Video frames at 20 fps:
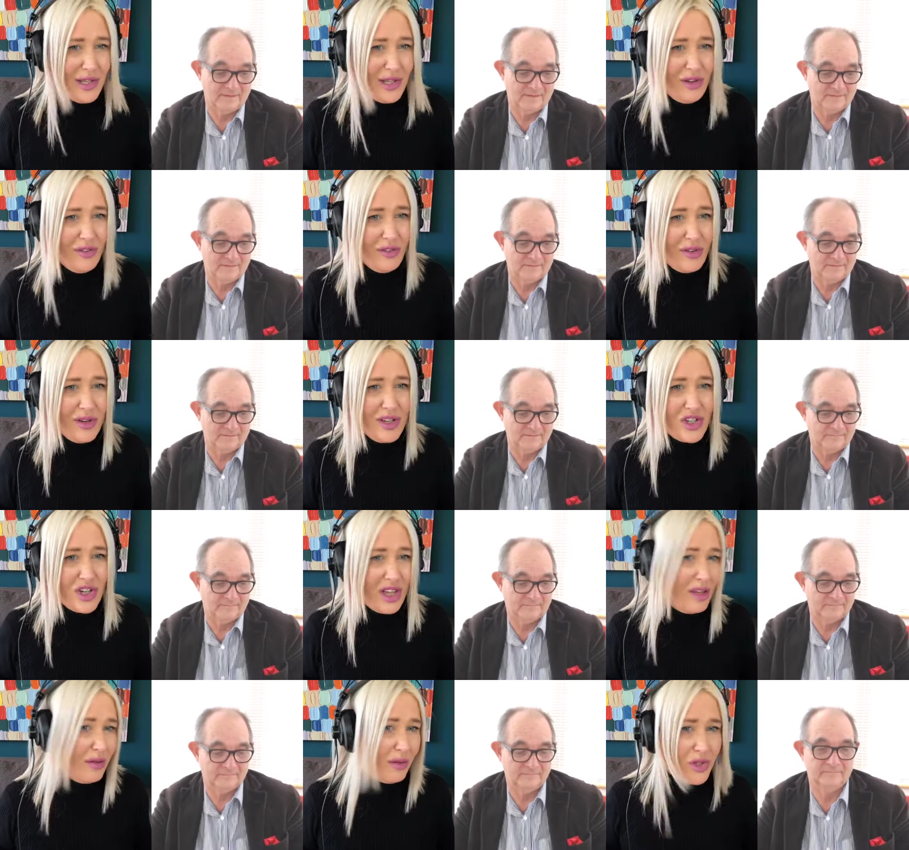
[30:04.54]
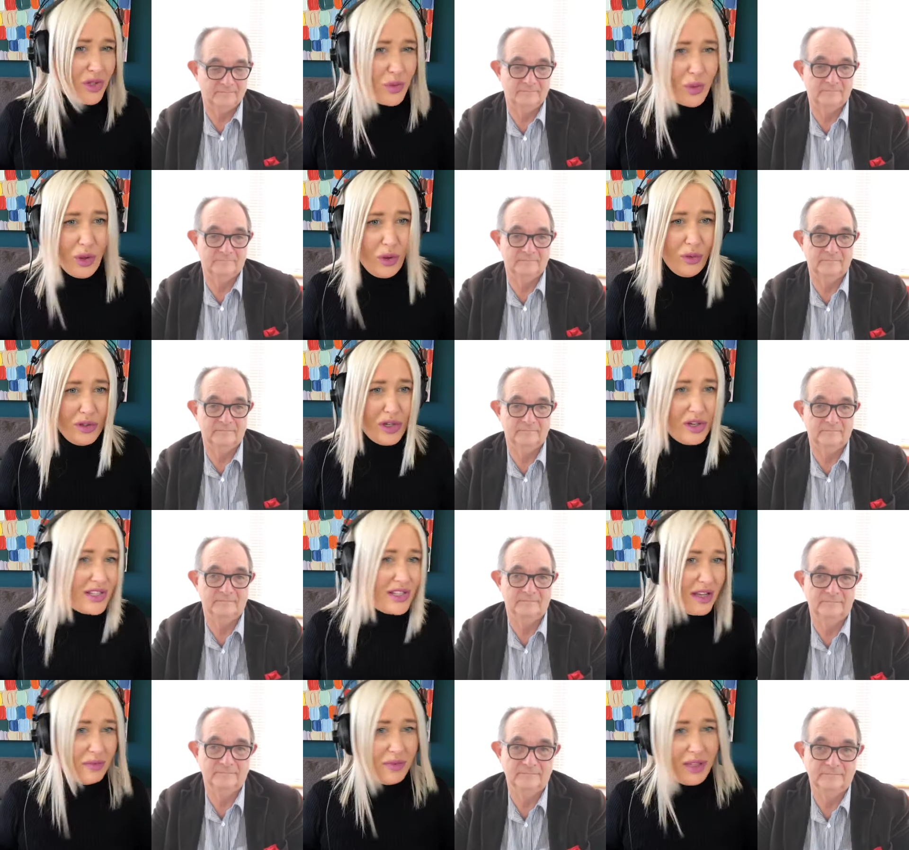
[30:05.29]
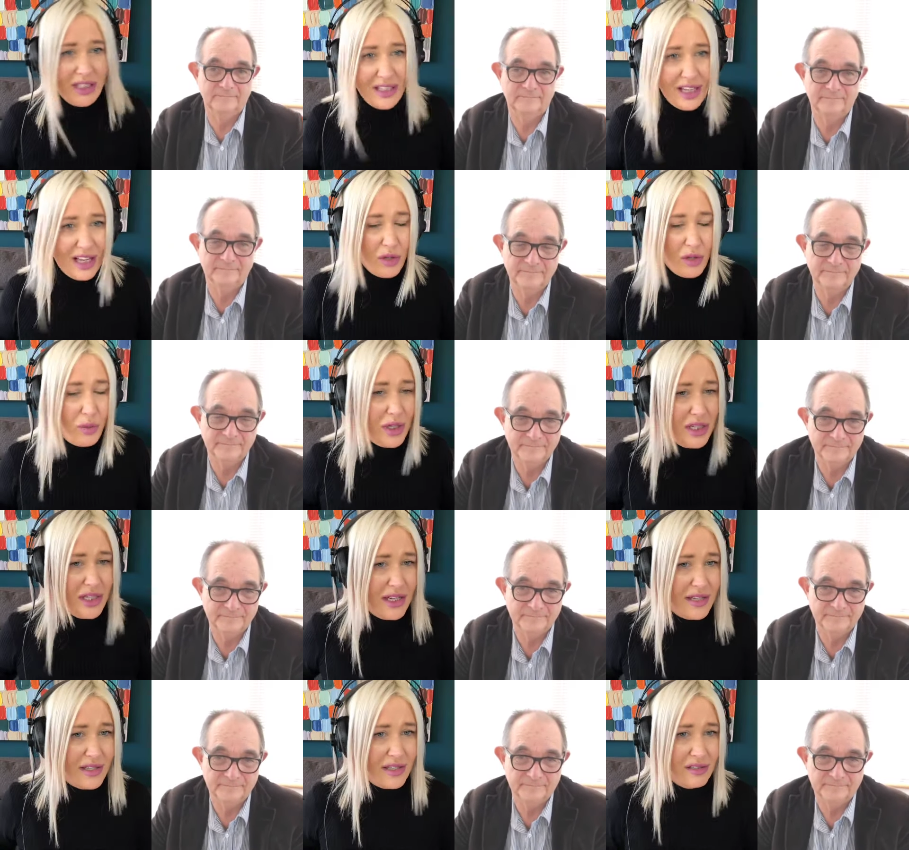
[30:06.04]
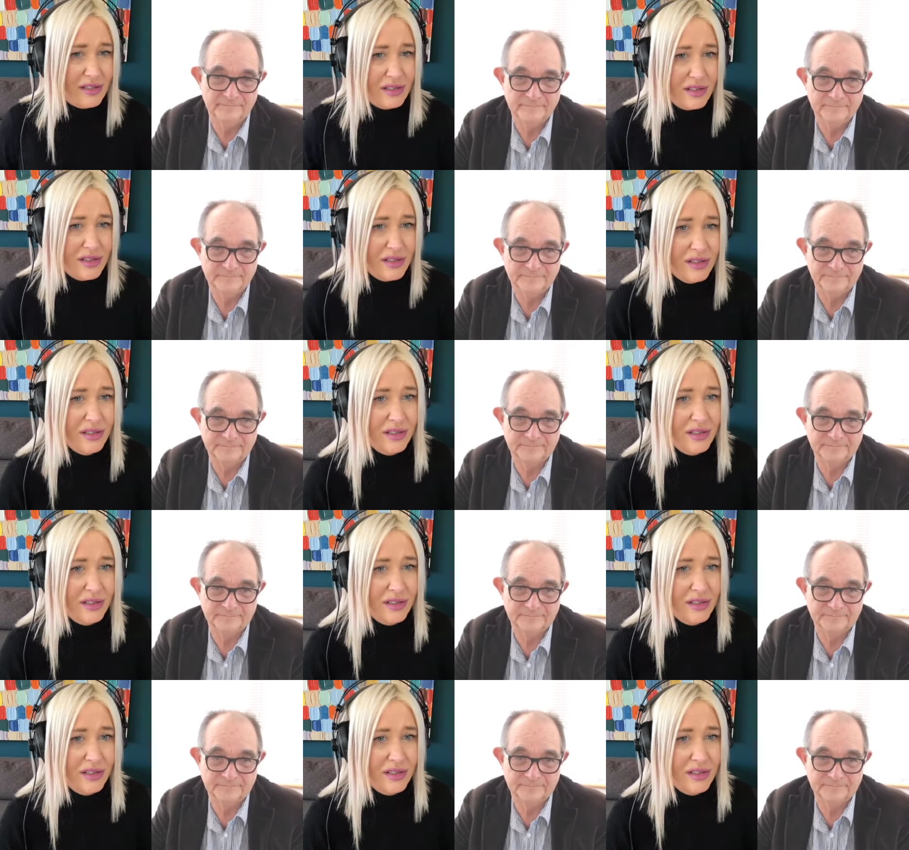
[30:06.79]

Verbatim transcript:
Speaker 1: learn from each other because we all know something the other one doesn't.